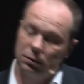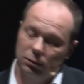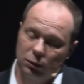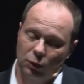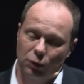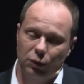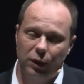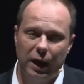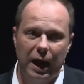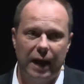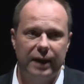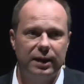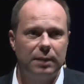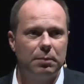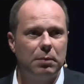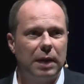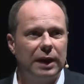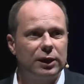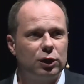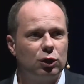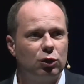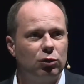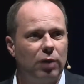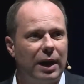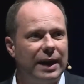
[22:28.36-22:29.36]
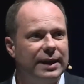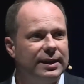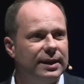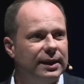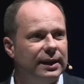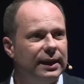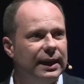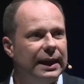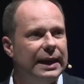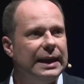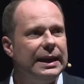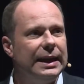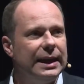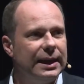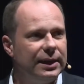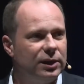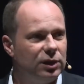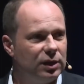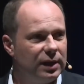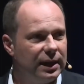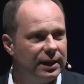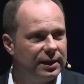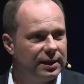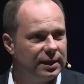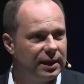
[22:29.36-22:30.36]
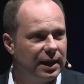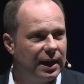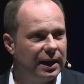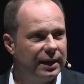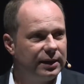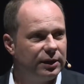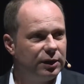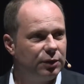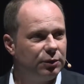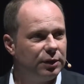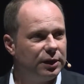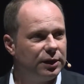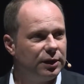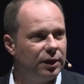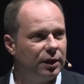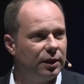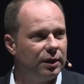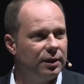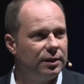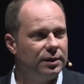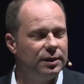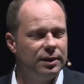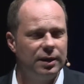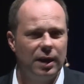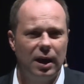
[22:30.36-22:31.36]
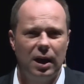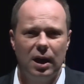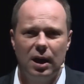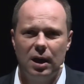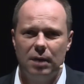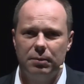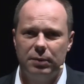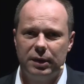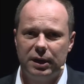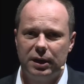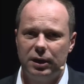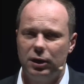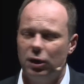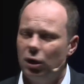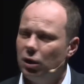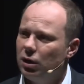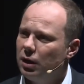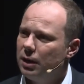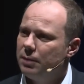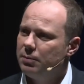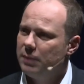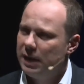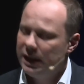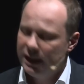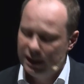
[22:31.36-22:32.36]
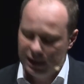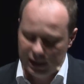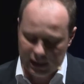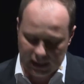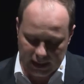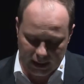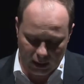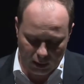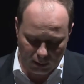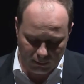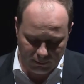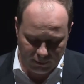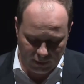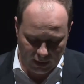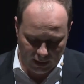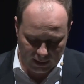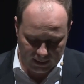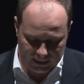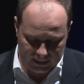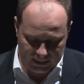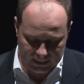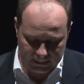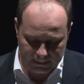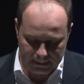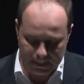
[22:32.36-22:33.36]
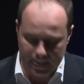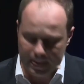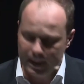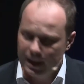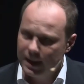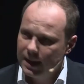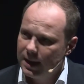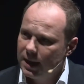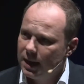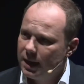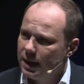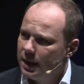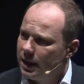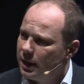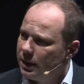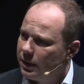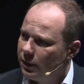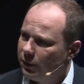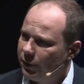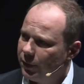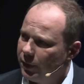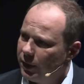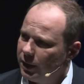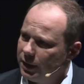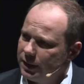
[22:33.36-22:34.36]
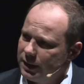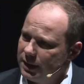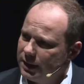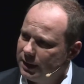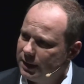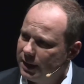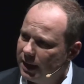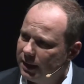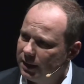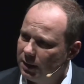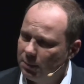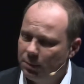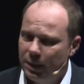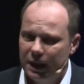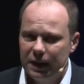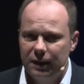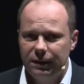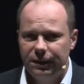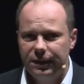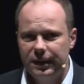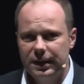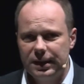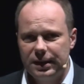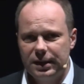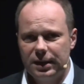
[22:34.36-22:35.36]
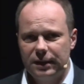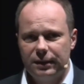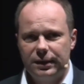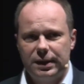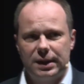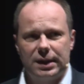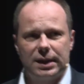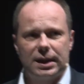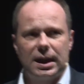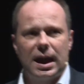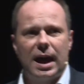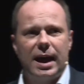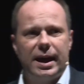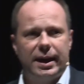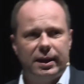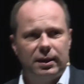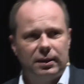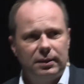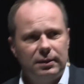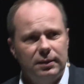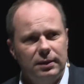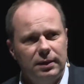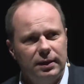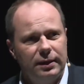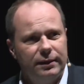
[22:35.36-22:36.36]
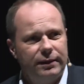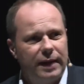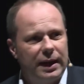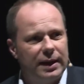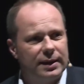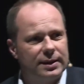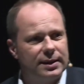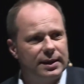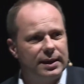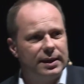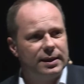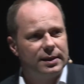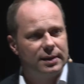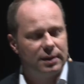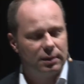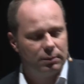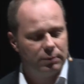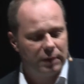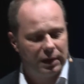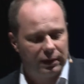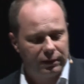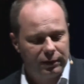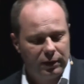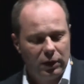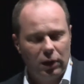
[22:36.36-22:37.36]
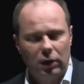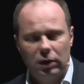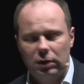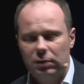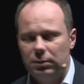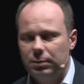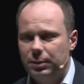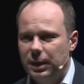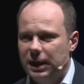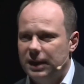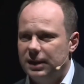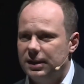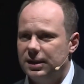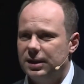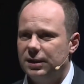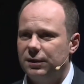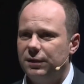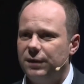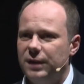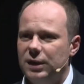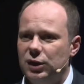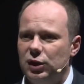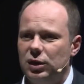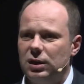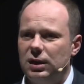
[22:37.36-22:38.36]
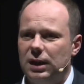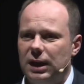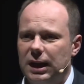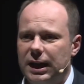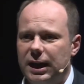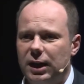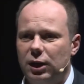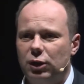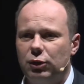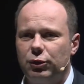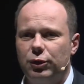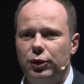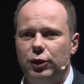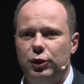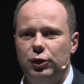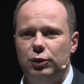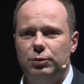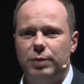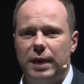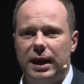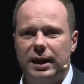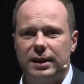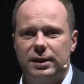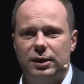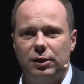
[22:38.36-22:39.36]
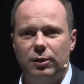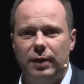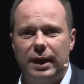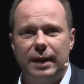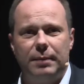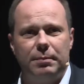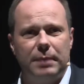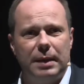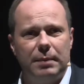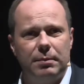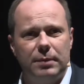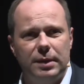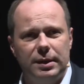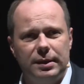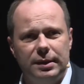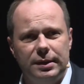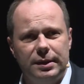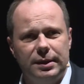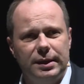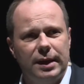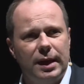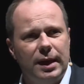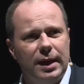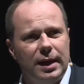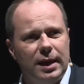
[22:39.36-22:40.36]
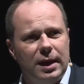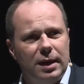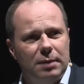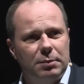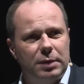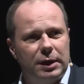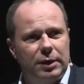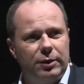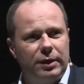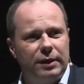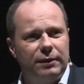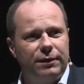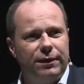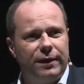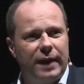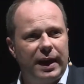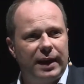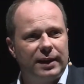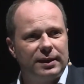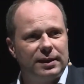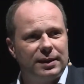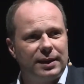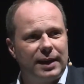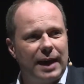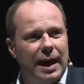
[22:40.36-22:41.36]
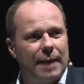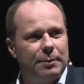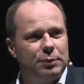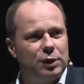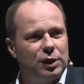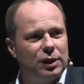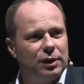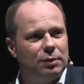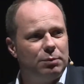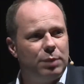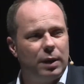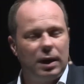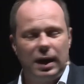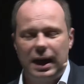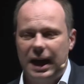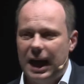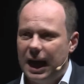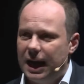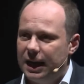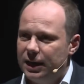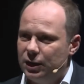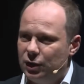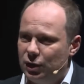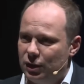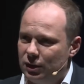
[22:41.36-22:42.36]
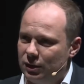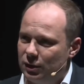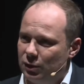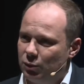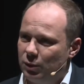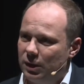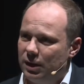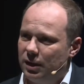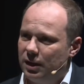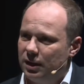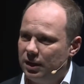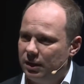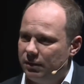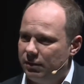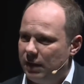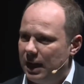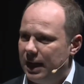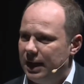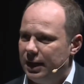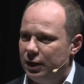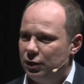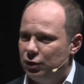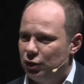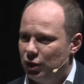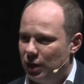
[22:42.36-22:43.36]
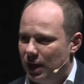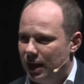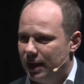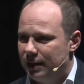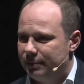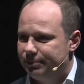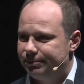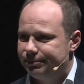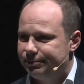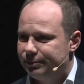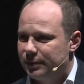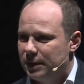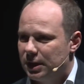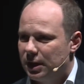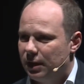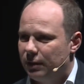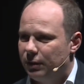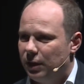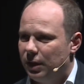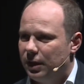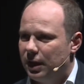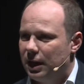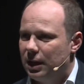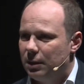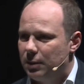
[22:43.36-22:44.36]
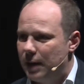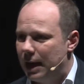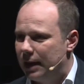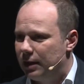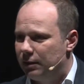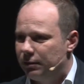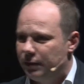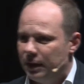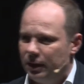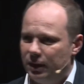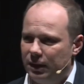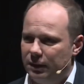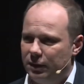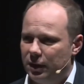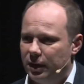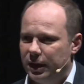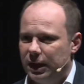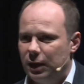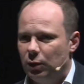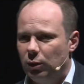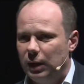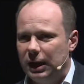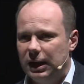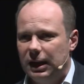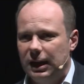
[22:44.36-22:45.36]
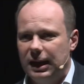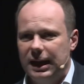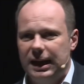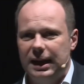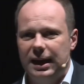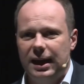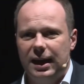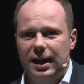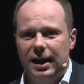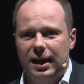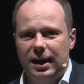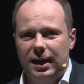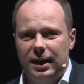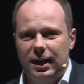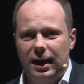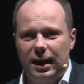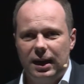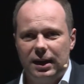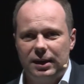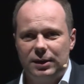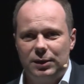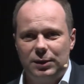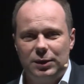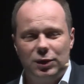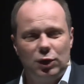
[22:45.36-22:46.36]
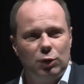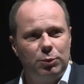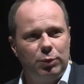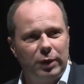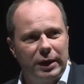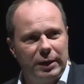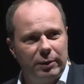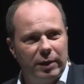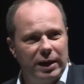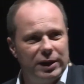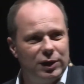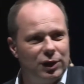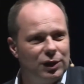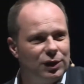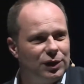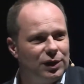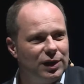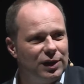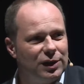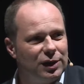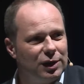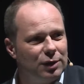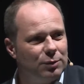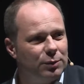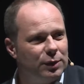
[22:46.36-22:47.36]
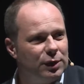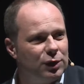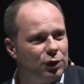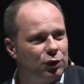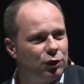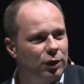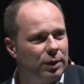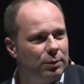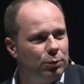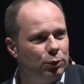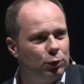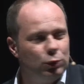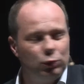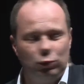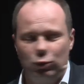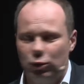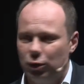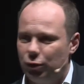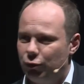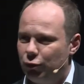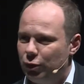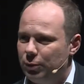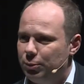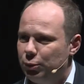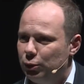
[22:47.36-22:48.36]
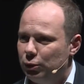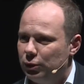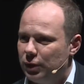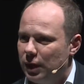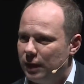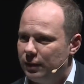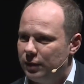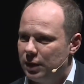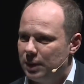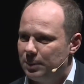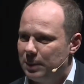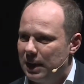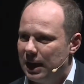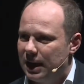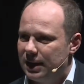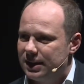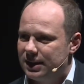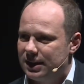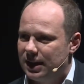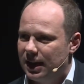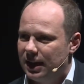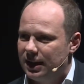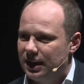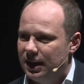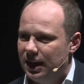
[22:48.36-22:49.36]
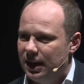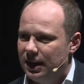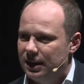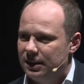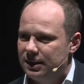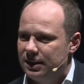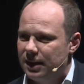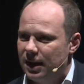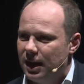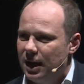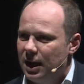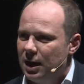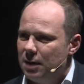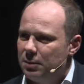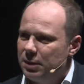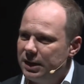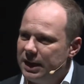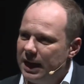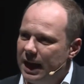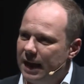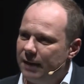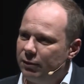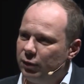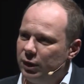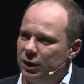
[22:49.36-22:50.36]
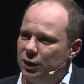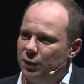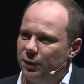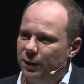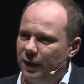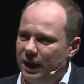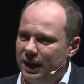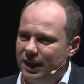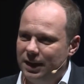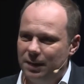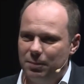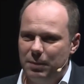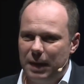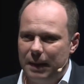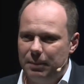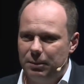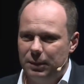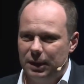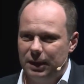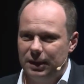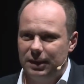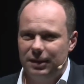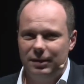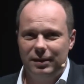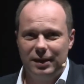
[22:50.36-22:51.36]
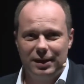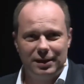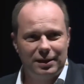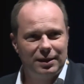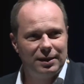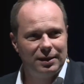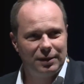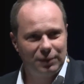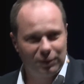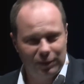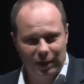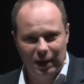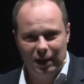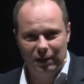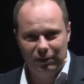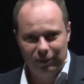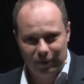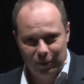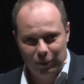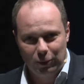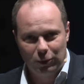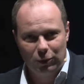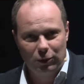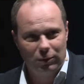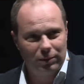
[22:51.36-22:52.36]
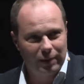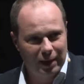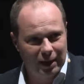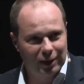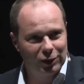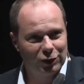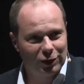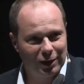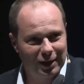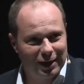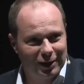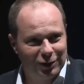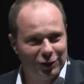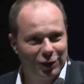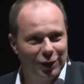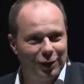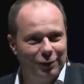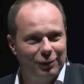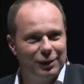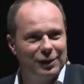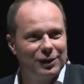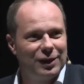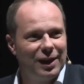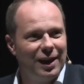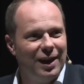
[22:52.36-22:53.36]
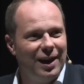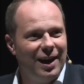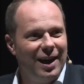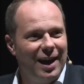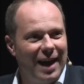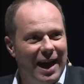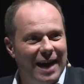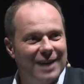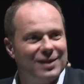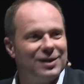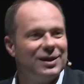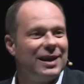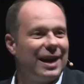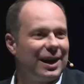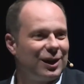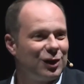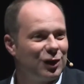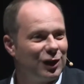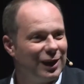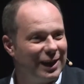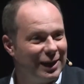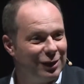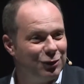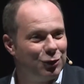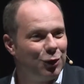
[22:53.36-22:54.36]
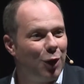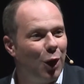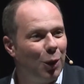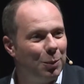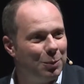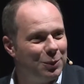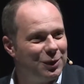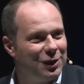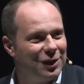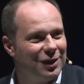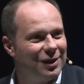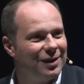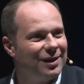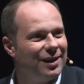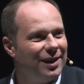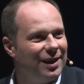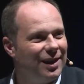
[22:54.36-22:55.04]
create a much greater leakage, let's say, to returns, but are not immediately obvious. The first is that the benefits of scale of our system have not been sufficiently accrued back to our members, but are in fact captured by agents within the value chain. So if you think about it very, very quickly, superannuation system has trebled, quadrupled over the past 10 years, but the average fee to member, this is fee for actually a service, hasn't actually dropped